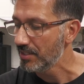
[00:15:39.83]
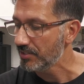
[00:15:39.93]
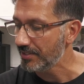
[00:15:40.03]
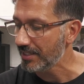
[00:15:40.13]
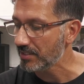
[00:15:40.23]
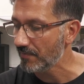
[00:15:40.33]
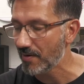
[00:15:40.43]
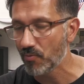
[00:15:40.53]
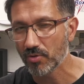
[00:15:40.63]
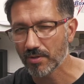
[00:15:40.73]
So next time
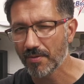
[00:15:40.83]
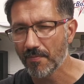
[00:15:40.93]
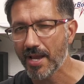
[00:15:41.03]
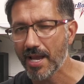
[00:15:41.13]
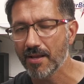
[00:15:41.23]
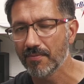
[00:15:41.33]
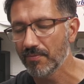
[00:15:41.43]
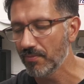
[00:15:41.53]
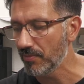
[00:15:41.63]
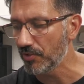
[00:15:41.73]
around we'll compare
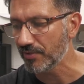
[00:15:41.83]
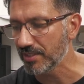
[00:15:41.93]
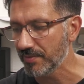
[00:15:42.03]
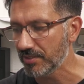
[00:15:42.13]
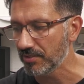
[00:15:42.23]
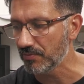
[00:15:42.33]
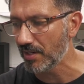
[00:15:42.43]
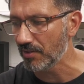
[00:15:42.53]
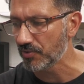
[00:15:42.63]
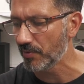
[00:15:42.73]
the transmitters as
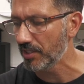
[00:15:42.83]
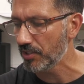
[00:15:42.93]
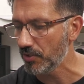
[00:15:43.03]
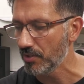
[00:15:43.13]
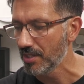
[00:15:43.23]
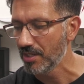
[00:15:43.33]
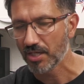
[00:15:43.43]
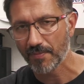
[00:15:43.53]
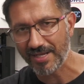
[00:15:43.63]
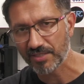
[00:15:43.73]
well. So we're going to do
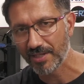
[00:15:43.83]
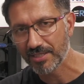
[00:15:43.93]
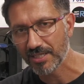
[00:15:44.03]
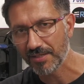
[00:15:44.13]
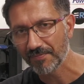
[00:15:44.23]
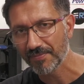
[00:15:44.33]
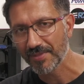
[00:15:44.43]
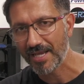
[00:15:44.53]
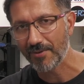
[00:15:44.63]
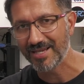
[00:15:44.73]
compatibility,
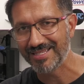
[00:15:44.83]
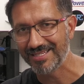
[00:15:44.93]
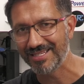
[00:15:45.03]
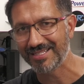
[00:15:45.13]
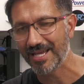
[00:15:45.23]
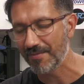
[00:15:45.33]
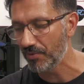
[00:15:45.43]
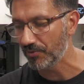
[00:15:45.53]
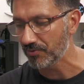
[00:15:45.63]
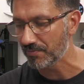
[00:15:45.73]
how easy is it to get
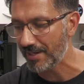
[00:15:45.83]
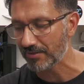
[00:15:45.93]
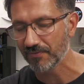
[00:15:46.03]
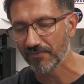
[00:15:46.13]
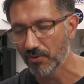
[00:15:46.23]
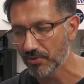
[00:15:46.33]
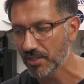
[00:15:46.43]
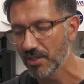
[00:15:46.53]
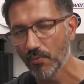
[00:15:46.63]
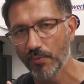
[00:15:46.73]
models backwards and
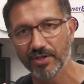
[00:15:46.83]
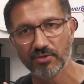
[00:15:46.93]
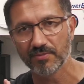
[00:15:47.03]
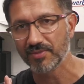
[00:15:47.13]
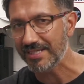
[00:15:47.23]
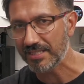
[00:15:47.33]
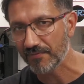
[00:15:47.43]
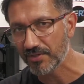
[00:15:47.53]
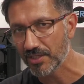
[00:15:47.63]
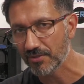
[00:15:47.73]
forwards. We're going to do some setup
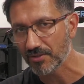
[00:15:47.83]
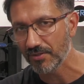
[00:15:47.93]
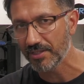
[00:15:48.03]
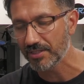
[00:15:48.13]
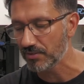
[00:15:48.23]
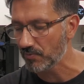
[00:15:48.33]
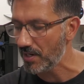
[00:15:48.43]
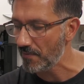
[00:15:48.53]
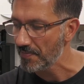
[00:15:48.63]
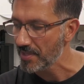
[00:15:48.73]
videos on this as
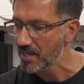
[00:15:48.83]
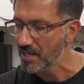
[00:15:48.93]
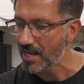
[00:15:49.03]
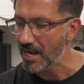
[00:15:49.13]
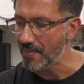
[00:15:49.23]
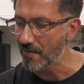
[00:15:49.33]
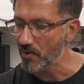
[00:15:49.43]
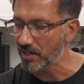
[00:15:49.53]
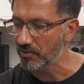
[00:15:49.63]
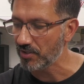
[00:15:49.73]
well, and then
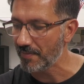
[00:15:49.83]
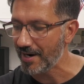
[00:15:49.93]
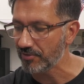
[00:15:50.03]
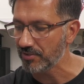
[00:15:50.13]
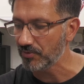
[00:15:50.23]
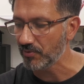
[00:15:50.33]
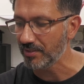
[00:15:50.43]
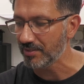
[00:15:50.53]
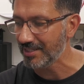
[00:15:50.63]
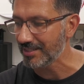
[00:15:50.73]
we're going to do a comparison between
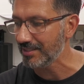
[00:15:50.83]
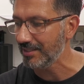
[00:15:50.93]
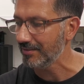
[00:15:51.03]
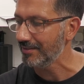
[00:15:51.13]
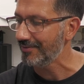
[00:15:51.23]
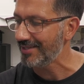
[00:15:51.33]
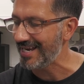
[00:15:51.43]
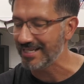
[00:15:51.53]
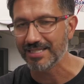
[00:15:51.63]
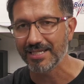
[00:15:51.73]
the 16, the
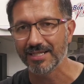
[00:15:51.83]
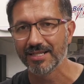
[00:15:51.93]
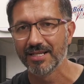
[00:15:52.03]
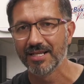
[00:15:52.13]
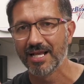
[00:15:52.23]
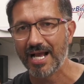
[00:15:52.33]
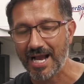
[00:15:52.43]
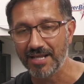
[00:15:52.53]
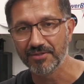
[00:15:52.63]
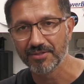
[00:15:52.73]
18
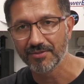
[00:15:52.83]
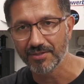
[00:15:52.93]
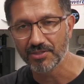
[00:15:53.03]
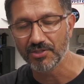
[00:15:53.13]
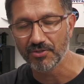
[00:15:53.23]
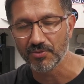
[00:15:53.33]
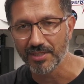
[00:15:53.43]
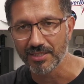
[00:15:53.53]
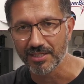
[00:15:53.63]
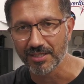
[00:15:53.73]
and this new
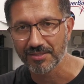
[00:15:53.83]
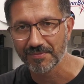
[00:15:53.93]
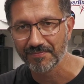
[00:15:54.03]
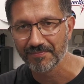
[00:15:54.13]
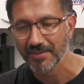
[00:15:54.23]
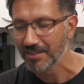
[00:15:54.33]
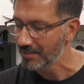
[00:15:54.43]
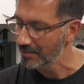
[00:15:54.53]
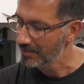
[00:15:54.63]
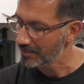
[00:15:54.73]
26.
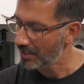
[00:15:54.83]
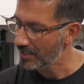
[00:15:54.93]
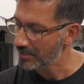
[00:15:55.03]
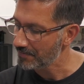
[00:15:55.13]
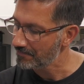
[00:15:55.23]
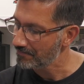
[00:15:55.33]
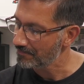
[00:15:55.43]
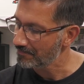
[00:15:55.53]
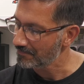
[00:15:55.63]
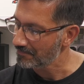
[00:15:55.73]
Guys,
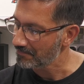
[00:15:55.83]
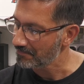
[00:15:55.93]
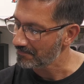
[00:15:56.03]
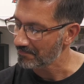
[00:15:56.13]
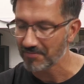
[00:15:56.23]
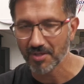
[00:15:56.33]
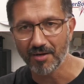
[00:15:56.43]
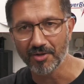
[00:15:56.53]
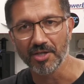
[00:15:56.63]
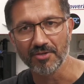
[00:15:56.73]

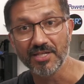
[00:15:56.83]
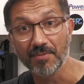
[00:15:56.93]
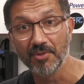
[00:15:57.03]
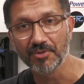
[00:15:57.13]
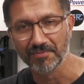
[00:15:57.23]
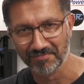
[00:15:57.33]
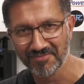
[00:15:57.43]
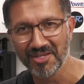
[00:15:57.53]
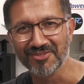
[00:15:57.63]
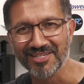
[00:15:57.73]
I'm going to go and set up a model.
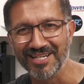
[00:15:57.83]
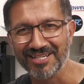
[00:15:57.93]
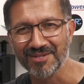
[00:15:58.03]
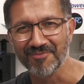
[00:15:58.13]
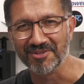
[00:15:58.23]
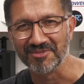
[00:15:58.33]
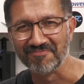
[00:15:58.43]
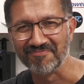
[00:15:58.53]
I'll see you next time around.